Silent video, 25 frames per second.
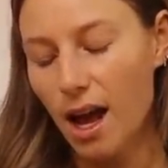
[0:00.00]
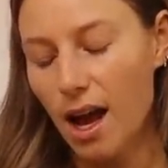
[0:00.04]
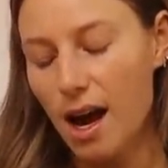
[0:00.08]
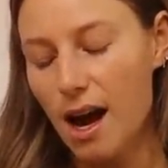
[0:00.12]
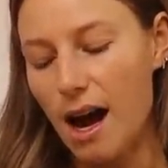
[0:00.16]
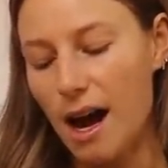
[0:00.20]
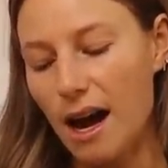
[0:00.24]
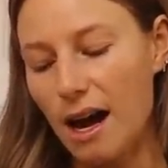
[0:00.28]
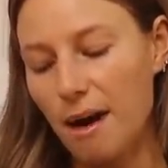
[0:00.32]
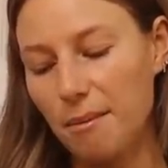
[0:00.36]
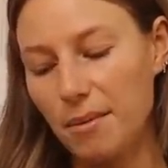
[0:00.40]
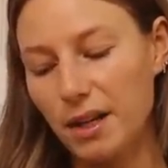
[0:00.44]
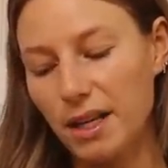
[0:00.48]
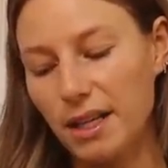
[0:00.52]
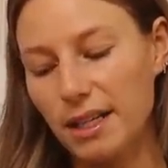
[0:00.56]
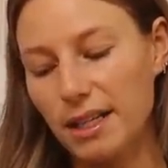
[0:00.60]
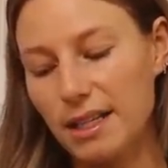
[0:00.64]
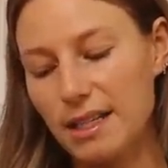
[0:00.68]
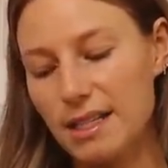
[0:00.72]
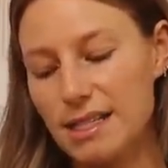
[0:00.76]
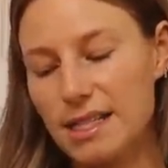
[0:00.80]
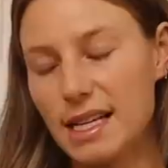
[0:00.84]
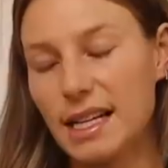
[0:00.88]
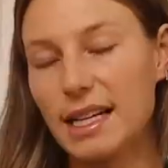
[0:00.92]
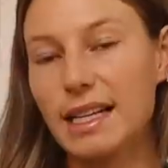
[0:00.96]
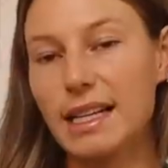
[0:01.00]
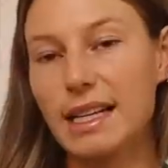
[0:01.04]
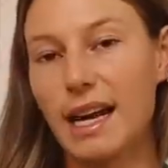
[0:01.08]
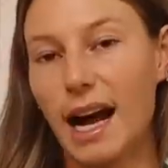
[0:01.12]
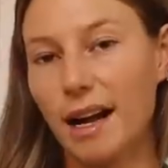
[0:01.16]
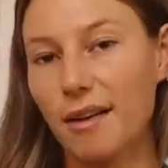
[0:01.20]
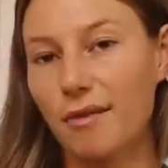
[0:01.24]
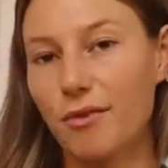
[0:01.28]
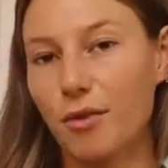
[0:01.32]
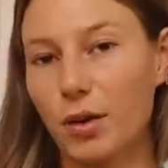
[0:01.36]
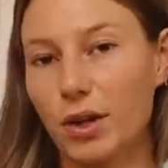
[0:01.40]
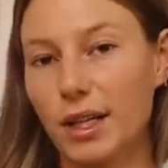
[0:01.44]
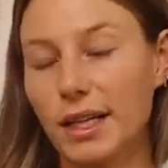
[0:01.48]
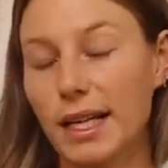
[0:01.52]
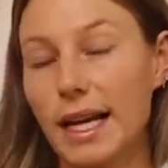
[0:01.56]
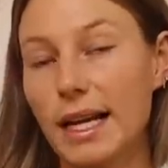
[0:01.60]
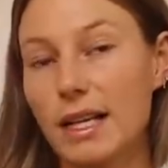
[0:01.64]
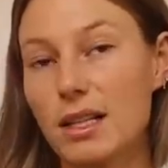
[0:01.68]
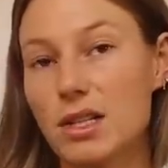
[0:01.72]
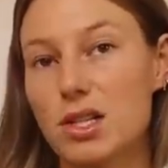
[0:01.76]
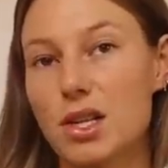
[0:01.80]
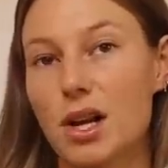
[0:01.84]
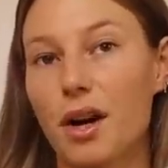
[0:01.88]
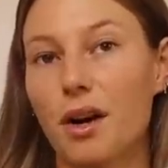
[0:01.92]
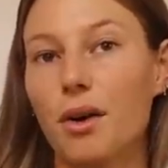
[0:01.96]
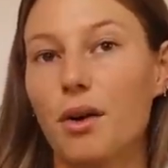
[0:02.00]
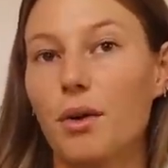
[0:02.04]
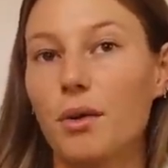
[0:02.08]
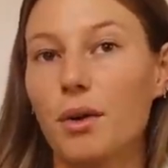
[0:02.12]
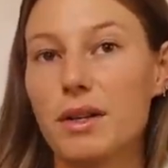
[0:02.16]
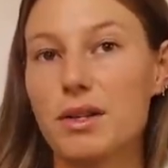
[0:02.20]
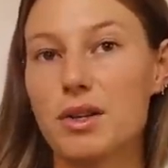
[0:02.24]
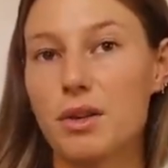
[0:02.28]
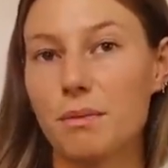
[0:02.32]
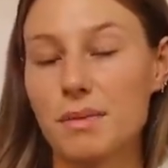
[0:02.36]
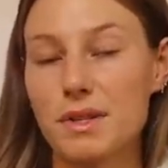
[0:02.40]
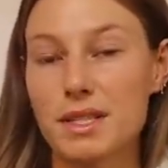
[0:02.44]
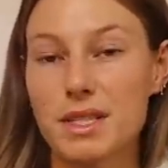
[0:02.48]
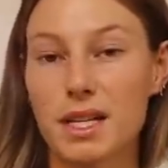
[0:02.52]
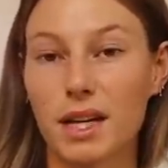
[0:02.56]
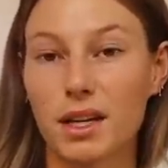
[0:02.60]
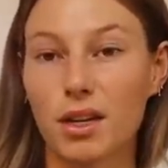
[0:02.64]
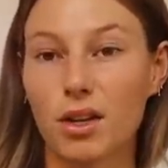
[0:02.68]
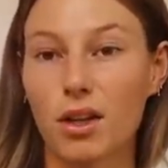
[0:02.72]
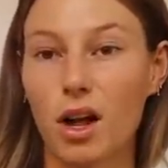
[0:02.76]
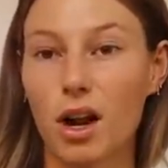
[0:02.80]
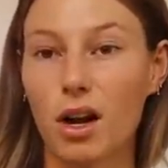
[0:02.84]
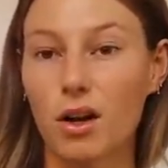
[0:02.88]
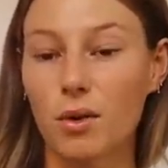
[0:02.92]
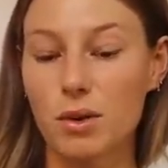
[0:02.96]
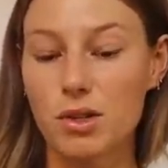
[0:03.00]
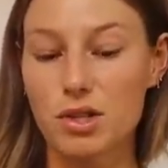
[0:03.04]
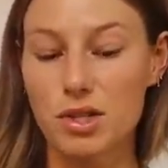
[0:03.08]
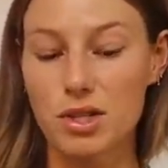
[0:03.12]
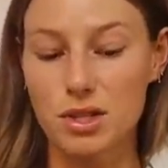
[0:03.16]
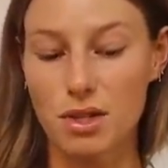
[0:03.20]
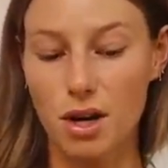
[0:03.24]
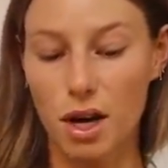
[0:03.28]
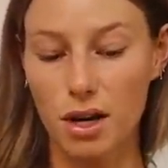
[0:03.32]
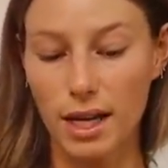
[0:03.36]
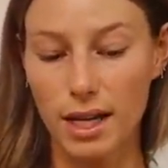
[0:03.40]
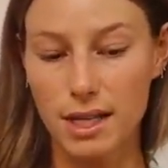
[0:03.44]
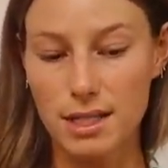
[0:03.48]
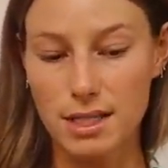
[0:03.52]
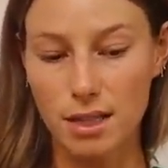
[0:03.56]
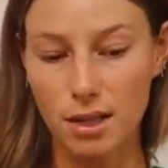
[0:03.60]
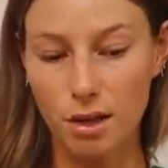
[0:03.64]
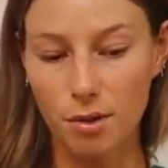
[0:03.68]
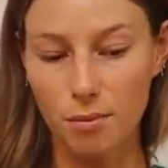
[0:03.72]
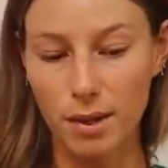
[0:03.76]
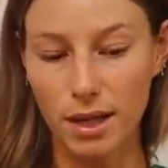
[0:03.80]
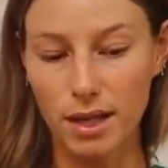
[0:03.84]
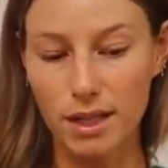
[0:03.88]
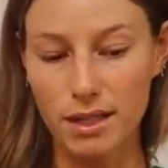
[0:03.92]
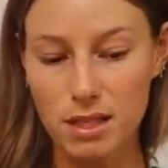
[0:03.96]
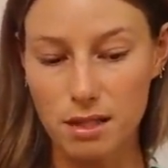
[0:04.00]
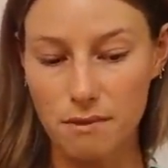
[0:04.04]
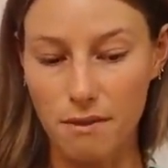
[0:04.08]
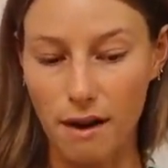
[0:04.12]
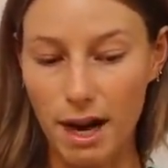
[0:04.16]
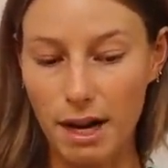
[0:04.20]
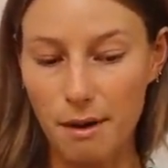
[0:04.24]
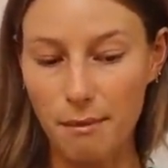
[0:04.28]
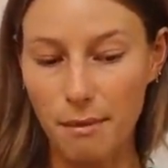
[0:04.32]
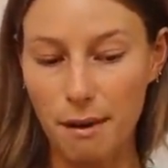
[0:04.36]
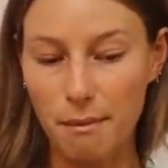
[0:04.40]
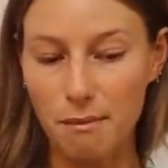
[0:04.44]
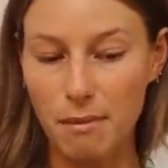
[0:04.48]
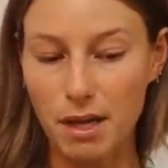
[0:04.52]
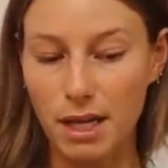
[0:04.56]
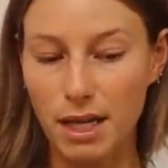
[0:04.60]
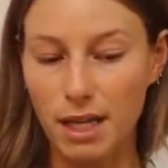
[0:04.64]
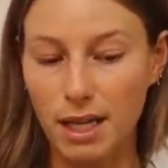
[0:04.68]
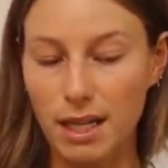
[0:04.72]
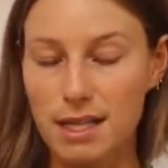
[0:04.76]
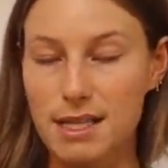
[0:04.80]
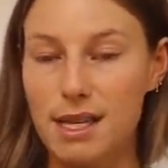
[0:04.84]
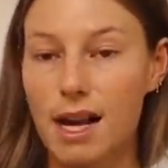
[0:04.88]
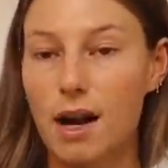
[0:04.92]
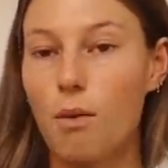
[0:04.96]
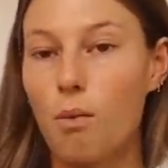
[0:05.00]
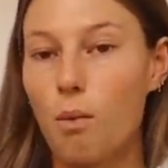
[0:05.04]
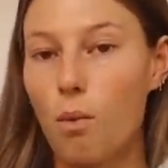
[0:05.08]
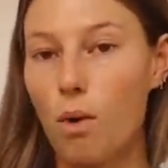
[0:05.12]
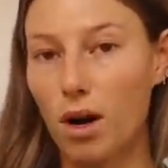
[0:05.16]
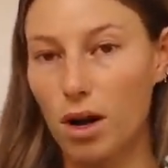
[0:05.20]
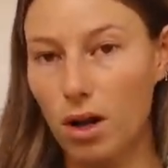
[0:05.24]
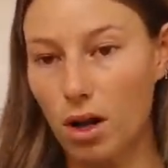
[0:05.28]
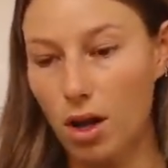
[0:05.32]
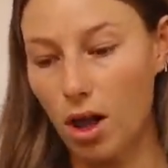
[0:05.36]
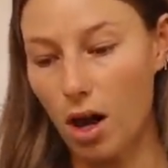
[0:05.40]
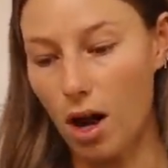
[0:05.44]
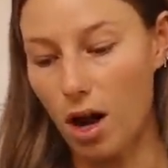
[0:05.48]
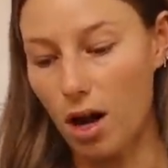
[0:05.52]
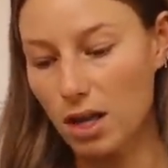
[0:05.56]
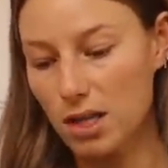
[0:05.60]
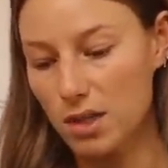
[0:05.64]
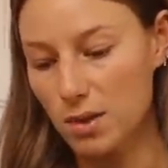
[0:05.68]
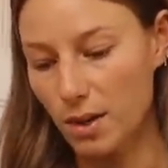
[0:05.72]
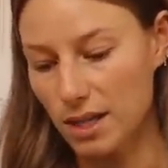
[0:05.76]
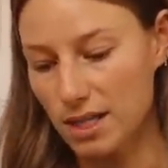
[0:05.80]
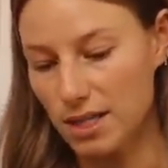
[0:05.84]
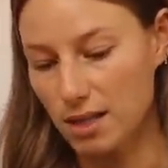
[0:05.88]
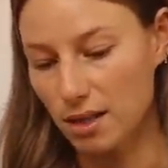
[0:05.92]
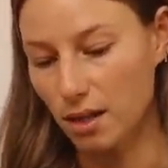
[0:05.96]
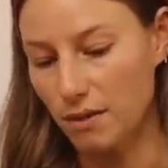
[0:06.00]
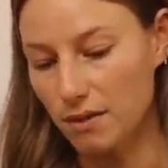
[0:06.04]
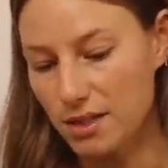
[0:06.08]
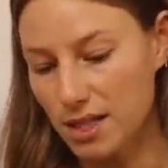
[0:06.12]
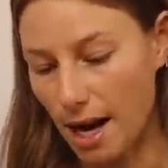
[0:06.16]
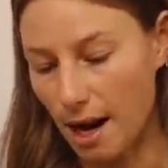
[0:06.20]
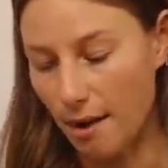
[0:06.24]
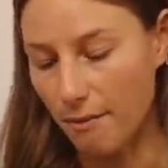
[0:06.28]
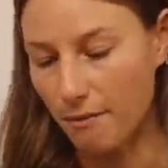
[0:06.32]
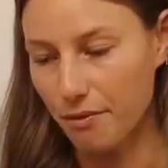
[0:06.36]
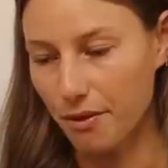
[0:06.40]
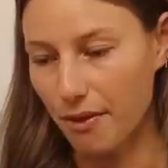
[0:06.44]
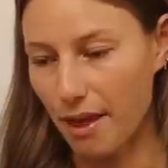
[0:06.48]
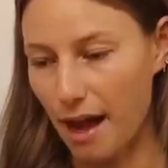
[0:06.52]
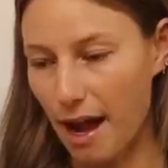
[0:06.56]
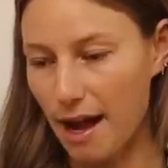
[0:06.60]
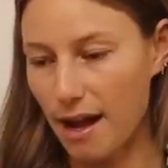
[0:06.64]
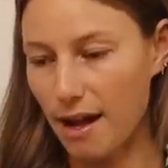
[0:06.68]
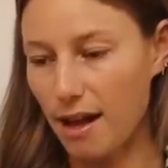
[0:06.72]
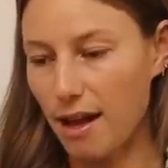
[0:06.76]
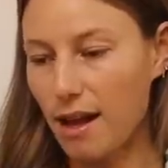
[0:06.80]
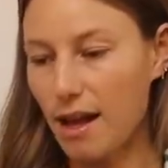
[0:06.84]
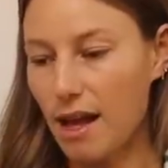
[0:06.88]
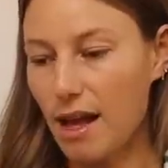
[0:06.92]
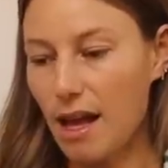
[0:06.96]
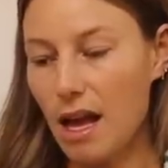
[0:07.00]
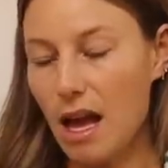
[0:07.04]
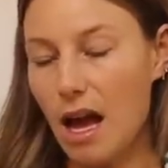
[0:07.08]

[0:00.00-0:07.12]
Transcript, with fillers: Um, it is 9.48, so it's almost 10 o'clock, which is not ideal, but it's fine. My meeting is at one o'clock, so I still have time for that.